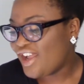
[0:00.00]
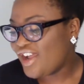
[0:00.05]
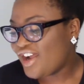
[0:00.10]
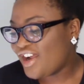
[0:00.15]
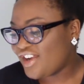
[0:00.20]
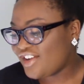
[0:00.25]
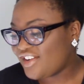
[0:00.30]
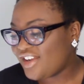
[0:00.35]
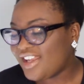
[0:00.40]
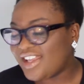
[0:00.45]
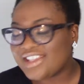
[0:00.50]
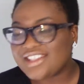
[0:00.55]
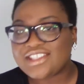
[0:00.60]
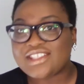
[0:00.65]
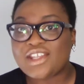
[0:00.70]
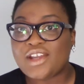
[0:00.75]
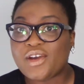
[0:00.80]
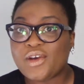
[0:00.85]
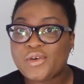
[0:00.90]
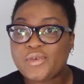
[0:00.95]
Alright,
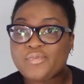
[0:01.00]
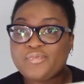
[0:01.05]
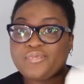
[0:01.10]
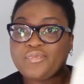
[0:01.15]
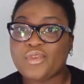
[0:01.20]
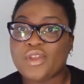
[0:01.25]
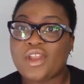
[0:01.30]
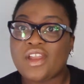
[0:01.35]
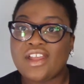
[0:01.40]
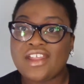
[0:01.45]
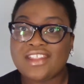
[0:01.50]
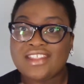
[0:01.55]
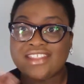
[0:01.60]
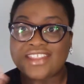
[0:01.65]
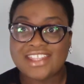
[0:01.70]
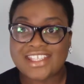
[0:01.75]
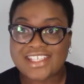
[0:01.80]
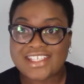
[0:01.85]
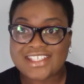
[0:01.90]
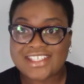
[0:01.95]
so
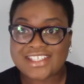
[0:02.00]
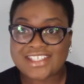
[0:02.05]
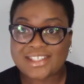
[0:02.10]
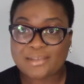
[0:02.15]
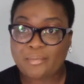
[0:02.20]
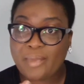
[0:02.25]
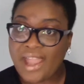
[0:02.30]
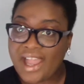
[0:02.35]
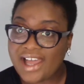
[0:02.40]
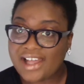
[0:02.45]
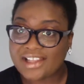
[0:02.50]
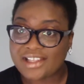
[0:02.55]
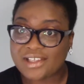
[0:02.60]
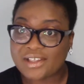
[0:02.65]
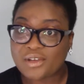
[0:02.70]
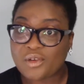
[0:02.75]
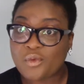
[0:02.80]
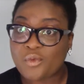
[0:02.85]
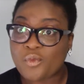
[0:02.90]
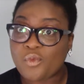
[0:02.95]
this
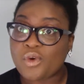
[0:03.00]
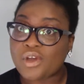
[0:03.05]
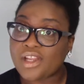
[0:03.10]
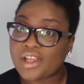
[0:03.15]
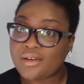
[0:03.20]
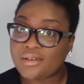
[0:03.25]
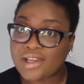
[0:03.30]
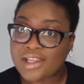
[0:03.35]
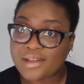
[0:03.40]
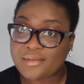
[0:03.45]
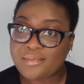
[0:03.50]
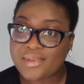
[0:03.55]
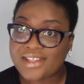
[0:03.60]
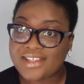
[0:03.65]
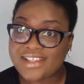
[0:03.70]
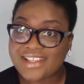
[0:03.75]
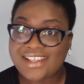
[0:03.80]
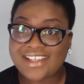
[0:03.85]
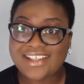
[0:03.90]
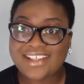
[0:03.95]
palette, would I
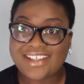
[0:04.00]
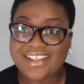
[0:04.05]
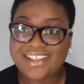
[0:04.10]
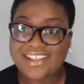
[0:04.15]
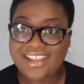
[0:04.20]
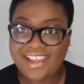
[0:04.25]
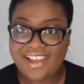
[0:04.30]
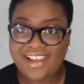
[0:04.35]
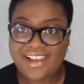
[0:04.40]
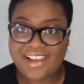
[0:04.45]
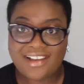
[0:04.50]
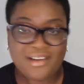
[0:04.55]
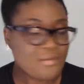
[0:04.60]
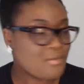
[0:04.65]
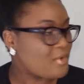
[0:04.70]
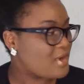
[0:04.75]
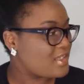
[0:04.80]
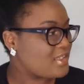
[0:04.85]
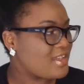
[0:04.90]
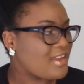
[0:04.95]
recommend it? Yeah,
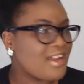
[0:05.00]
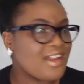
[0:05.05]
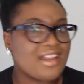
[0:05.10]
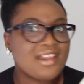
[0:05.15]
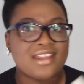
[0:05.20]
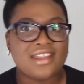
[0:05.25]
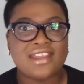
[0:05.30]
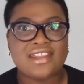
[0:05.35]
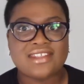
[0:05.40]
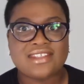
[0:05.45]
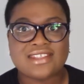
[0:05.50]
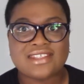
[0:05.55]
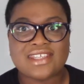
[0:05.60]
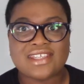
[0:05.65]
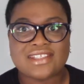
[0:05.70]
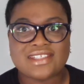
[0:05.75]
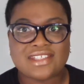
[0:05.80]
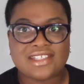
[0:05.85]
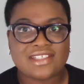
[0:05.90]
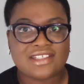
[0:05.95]
why not? It's
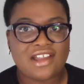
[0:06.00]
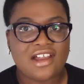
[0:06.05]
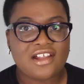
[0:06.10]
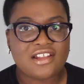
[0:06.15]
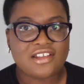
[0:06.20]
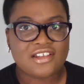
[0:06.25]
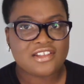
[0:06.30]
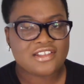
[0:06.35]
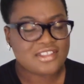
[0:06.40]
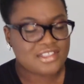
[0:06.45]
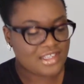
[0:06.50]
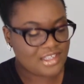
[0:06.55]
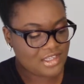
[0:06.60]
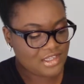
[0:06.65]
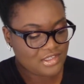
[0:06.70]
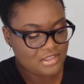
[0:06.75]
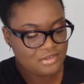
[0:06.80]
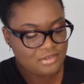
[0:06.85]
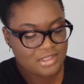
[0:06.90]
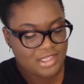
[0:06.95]
$16.
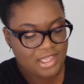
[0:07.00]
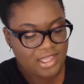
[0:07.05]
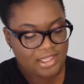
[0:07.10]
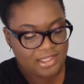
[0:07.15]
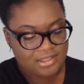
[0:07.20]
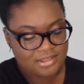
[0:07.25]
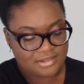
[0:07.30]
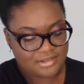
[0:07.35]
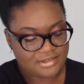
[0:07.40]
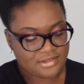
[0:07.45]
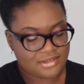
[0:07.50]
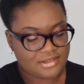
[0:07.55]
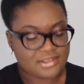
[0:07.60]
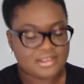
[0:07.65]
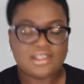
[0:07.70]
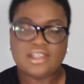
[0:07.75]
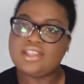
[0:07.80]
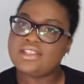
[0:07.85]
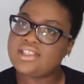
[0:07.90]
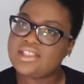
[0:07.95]
You get...
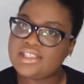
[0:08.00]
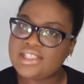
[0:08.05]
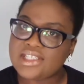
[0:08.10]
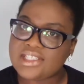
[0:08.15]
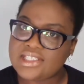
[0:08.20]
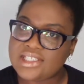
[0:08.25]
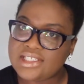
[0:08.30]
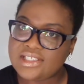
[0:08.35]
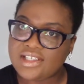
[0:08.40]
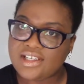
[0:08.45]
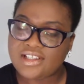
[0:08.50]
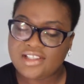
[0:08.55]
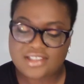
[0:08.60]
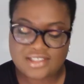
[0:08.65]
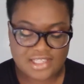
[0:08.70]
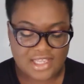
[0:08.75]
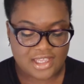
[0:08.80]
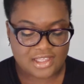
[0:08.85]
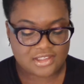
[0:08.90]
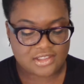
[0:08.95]
Is it $16?
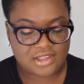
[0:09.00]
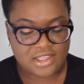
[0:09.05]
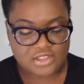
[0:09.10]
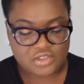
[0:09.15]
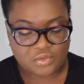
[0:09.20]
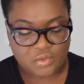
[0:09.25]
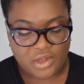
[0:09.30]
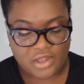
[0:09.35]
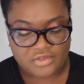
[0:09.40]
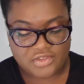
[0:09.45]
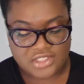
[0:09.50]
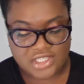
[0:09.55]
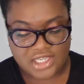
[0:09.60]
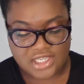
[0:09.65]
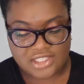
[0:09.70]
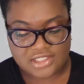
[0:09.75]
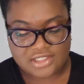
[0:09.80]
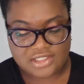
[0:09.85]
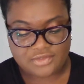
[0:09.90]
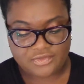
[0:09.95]
Yeah, you get 12
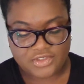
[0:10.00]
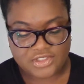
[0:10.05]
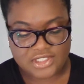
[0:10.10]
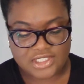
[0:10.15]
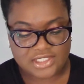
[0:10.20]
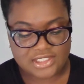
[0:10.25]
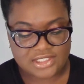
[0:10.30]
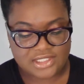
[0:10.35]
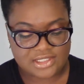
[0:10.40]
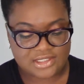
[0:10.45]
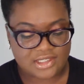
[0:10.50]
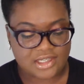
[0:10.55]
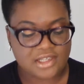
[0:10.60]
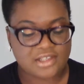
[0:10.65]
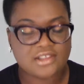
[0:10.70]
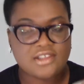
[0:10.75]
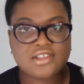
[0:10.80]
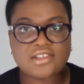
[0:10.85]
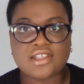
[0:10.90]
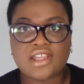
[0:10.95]
shades for
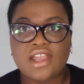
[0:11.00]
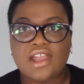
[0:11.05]
$16.